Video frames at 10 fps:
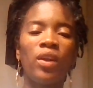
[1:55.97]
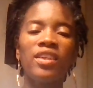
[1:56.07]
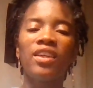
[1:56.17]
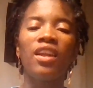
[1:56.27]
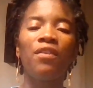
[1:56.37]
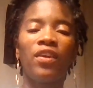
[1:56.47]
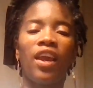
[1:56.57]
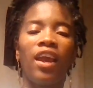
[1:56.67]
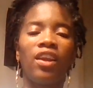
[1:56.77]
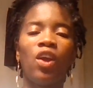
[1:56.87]

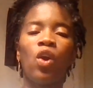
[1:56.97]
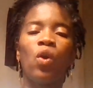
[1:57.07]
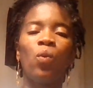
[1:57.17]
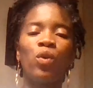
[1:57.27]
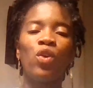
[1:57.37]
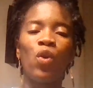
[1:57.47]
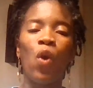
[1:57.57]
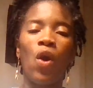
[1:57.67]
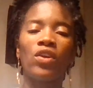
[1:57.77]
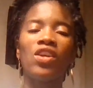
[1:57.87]
significant when you
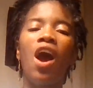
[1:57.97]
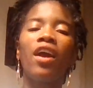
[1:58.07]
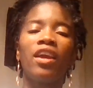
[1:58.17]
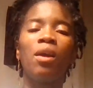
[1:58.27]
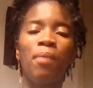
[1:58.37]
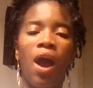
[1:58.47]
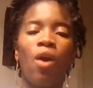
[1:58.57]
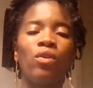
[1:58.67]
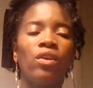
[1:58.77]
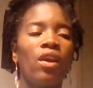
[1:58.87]
are talking
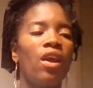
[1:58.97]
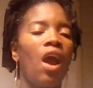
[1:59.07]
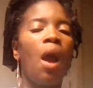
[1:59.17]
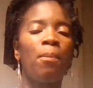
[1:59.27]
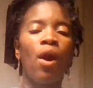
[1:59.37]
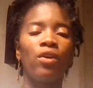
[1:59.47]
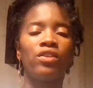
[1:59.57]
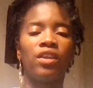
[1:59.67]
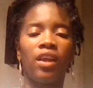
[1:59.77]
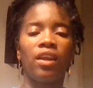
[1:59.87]
about a
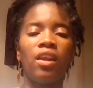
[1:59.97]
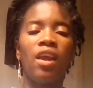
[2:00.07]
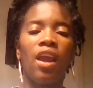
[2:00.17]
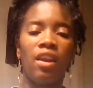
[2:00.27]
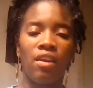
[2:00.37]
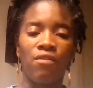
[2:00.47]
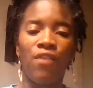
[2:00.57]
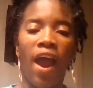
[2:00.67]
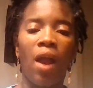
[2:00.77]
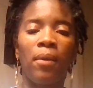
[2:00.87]
person in an
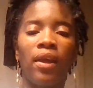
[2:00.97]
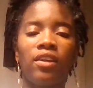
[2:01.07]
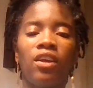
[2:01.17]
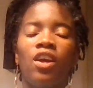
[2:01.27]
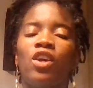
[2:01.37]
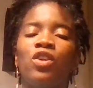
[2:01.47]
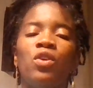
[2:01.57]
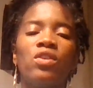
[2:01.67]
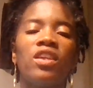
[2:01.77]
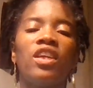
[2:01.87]
environment.
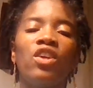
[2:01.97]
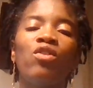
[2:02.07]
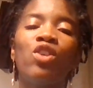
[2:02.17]
Usually you